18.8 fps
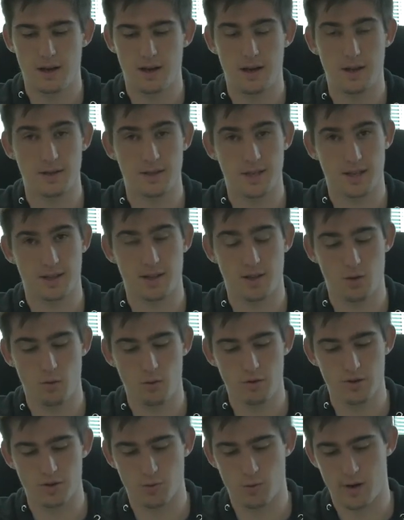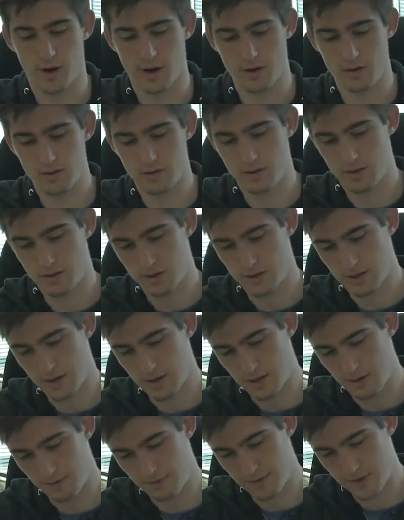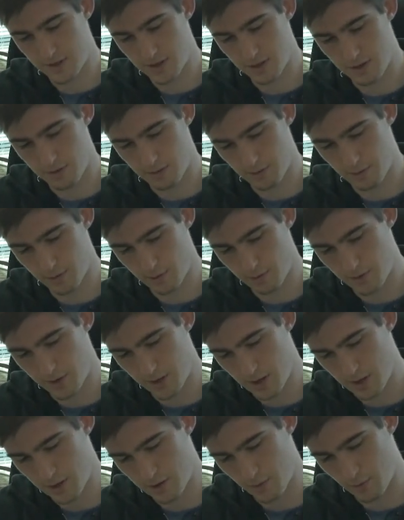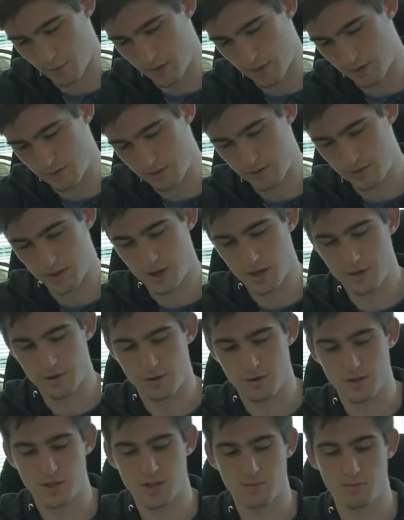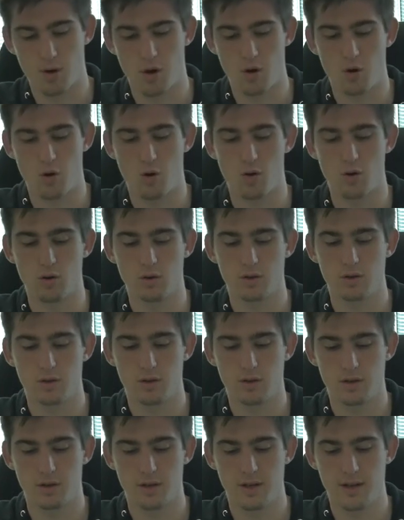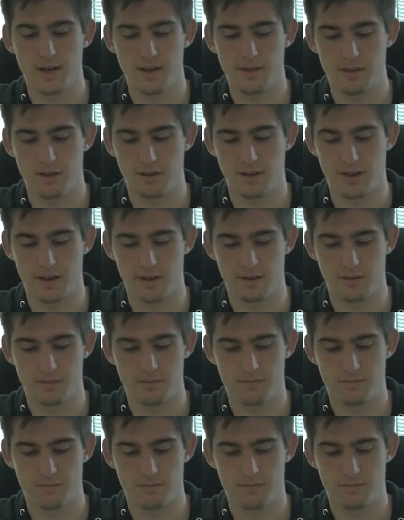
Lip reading: and take the orange wire and fish it through the other one, the other small hole in the lid,